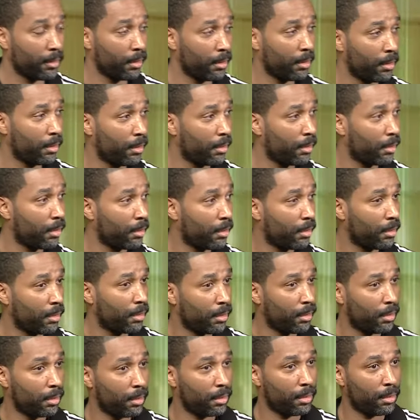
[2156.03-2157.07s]

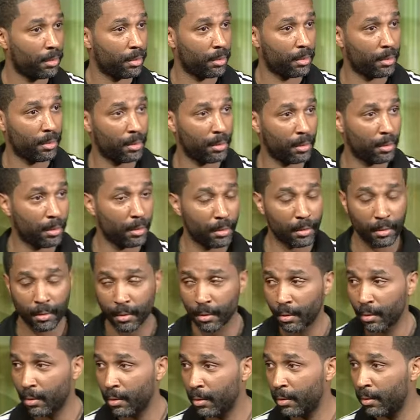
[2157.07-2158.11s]

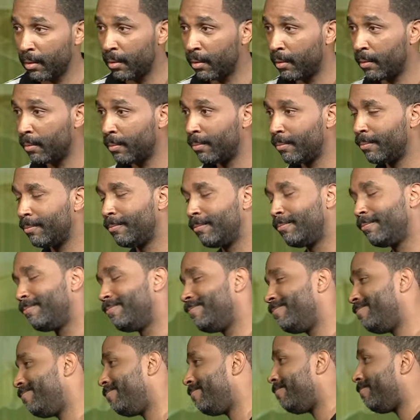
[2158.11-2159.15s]

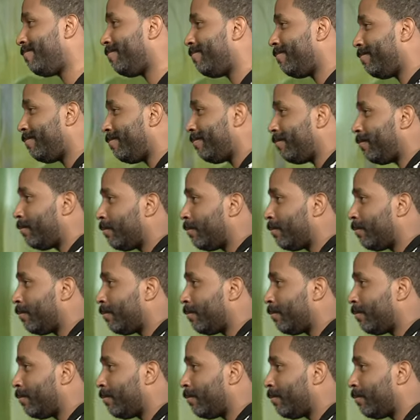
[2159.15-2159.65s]
(silence)